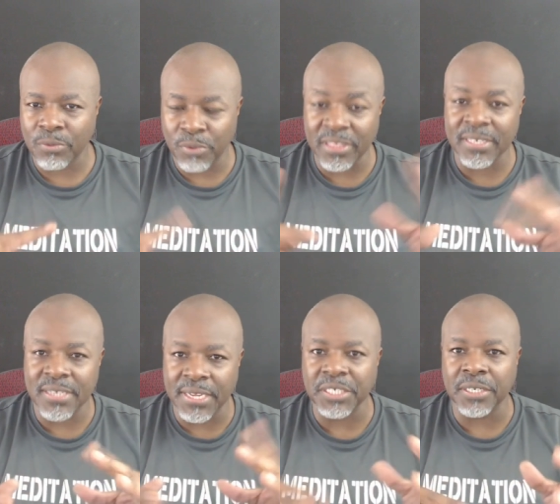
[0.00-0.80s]
with
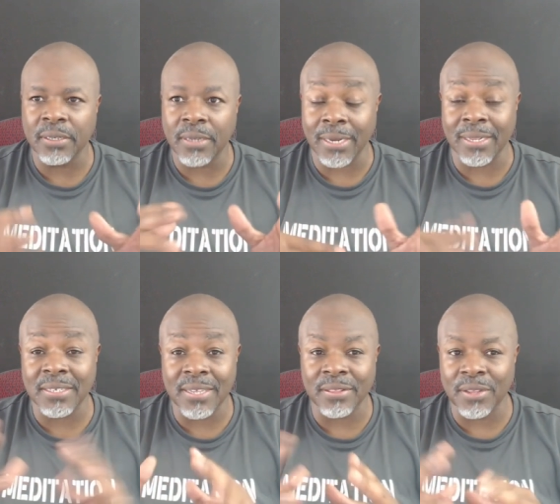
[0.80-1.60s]
intention. I did
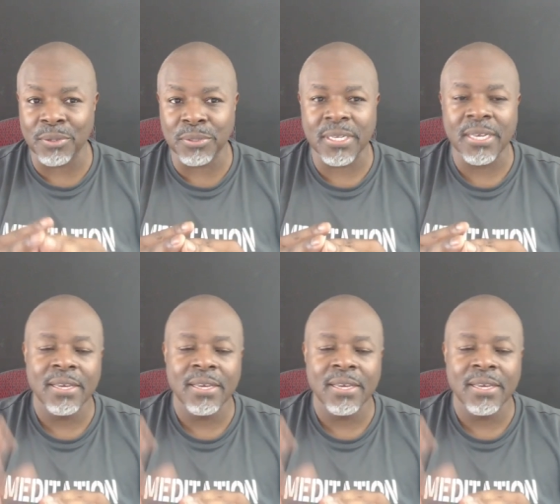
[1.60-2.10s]
10 of those.